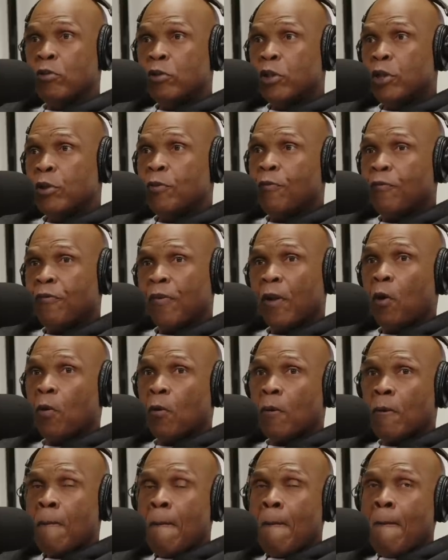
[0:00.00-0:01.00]
you do
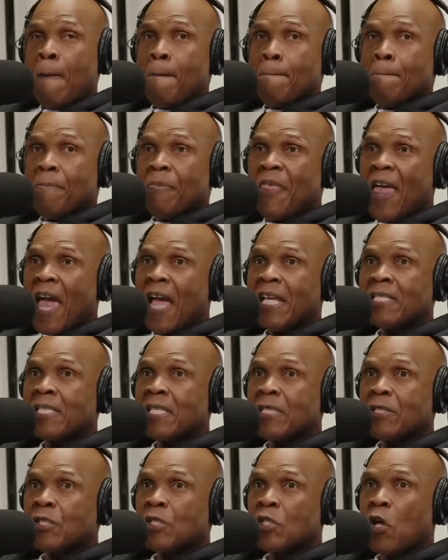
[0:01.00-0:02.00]
Float,
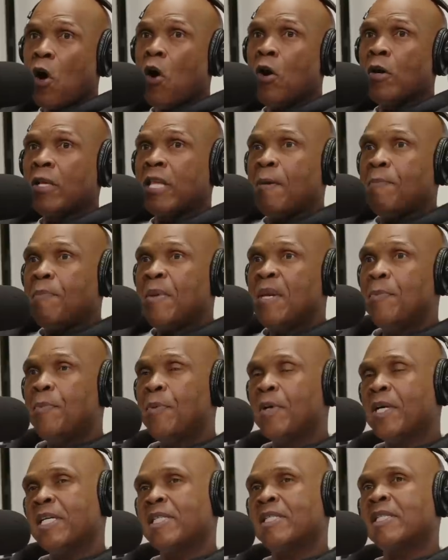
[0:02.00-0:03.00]
that's a song that
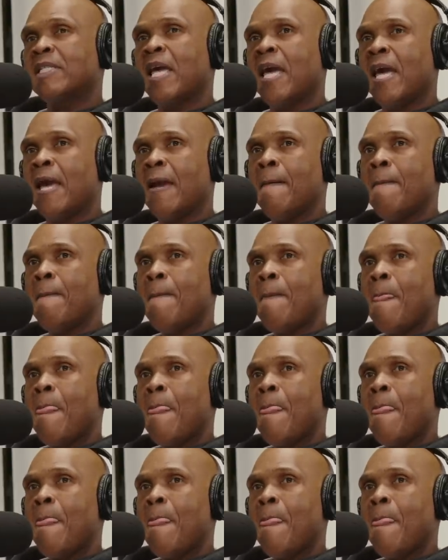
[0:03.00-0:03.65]
people could say,